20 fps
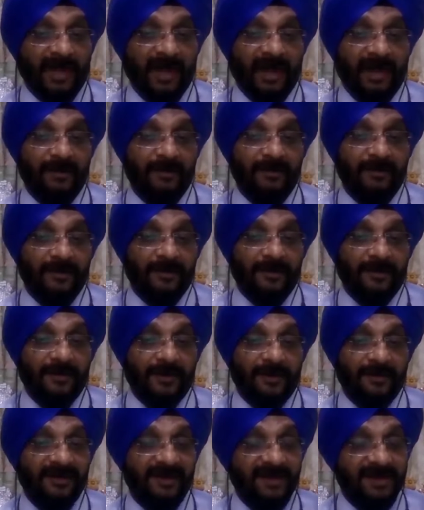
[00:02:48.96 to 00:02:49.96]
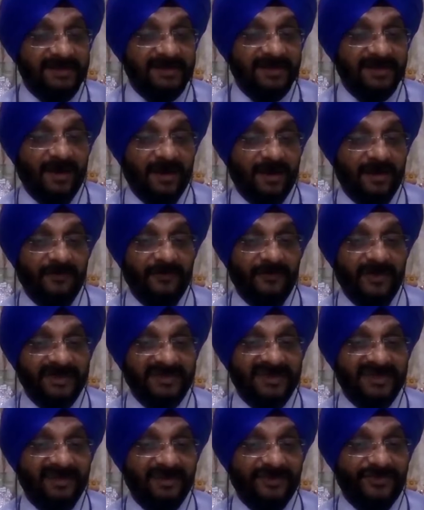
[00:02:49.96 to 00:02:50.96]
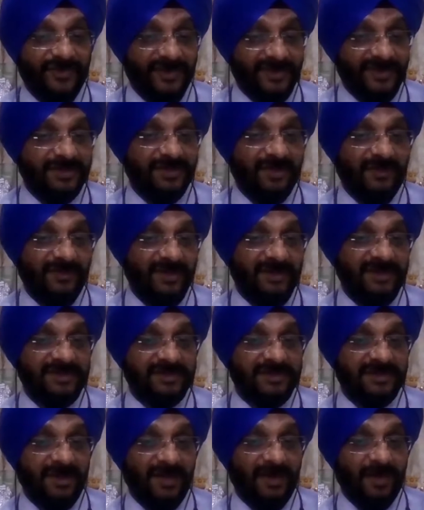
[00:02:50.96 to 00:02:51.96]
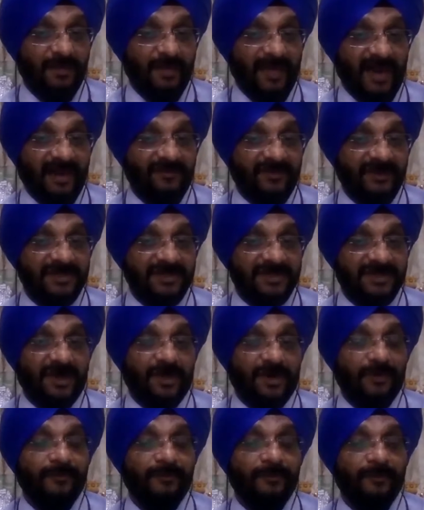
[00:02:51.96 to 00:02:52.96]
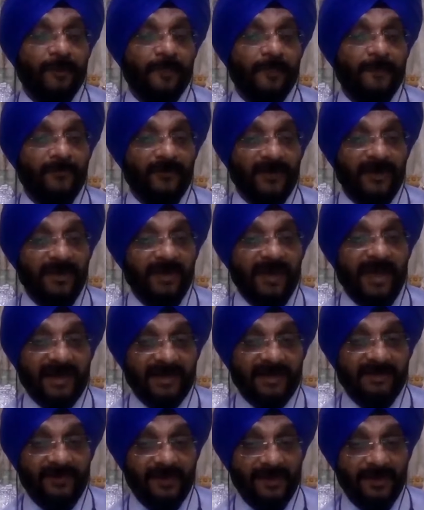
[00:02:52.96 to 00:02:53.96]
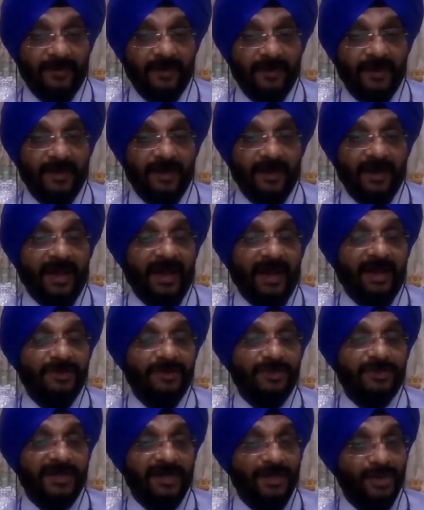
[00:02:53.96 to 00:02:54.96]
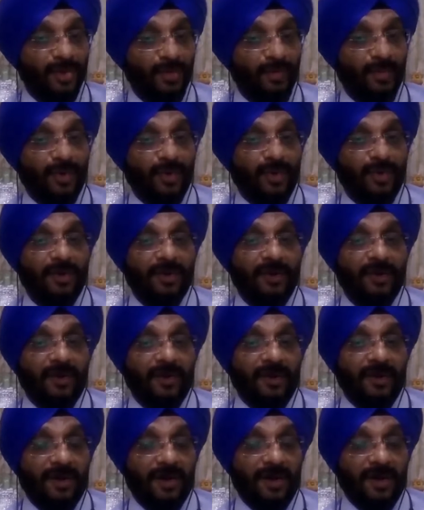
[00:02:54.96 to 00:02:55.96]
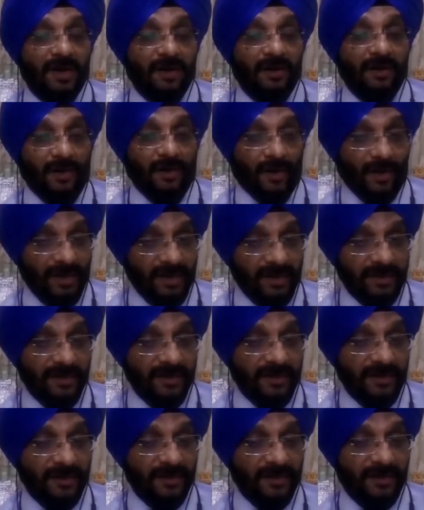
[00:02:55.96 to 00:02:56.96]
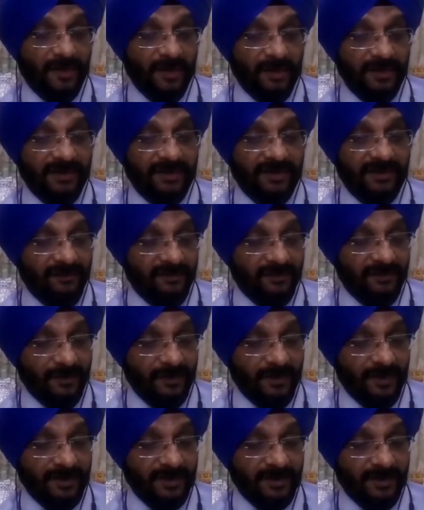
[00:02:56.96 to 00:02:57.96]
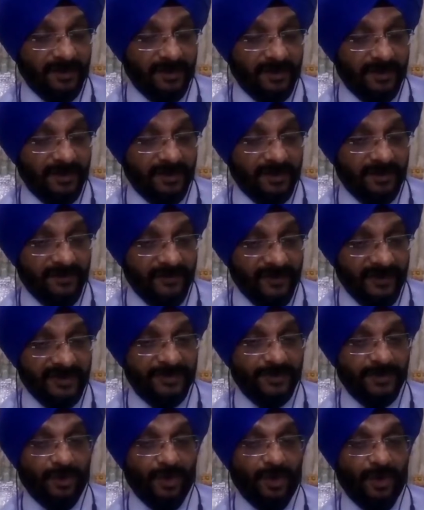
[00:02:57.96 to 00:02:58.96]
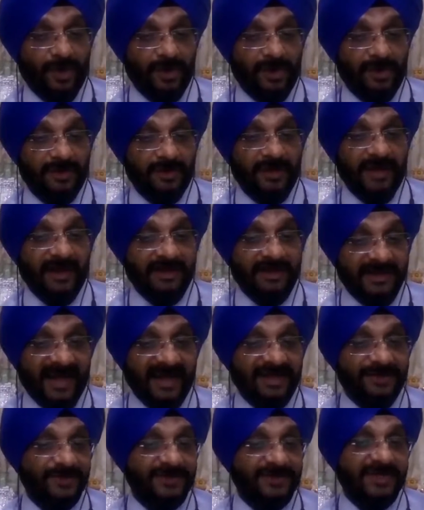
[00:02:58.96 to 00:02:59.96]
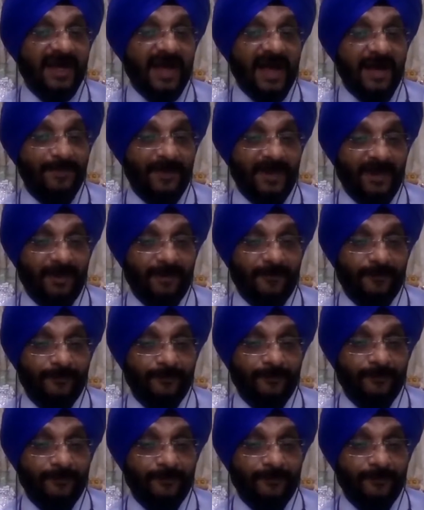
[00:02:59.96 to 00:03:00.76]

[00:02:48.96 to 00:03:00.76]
And these are, we are seeing the traces of these malwares now very actively. And to tell you more, all the threats or the attacks which are happening,